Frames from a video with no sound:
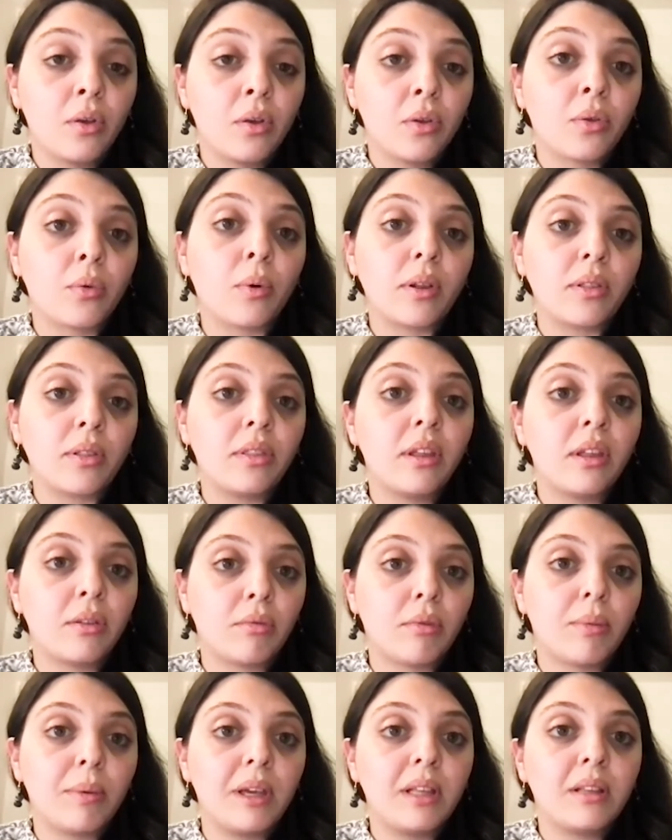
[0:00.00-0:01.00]
So what these
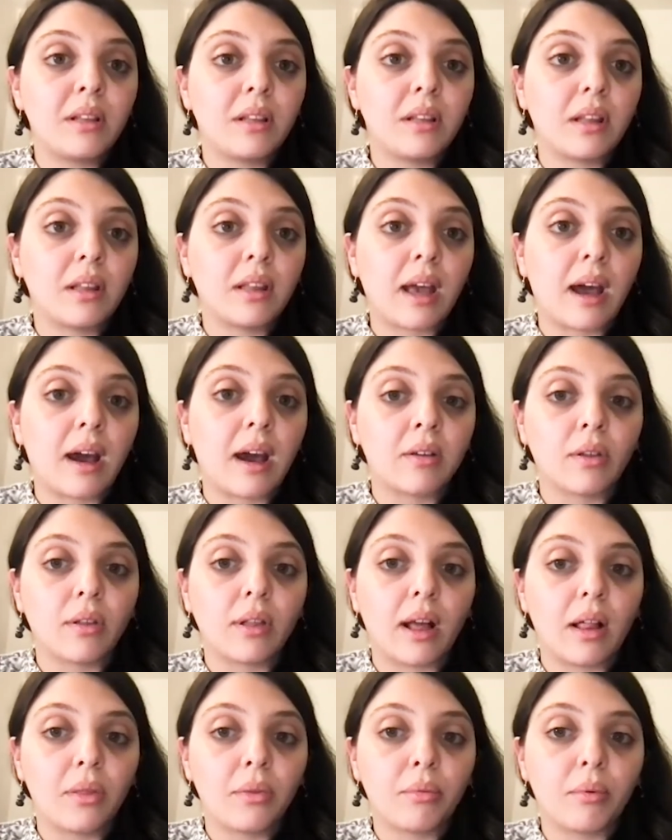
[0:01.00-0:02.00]
repeated attacks on
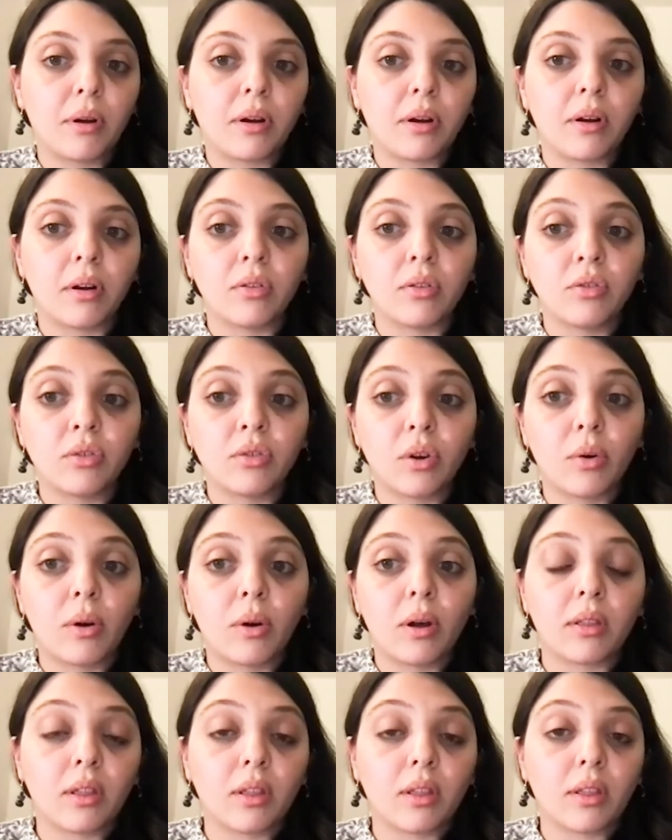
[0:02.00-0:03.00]
health workers show
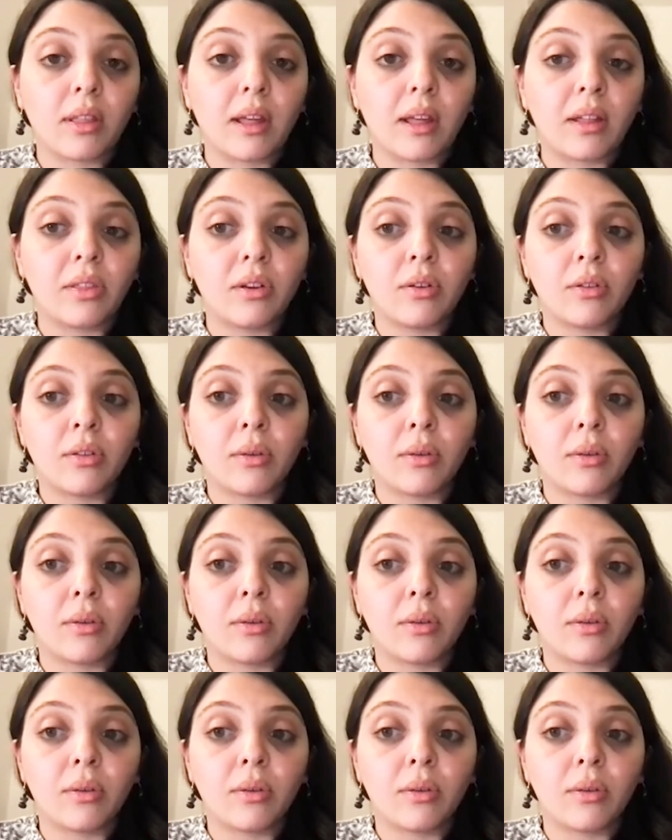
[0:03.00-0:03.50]
us is that there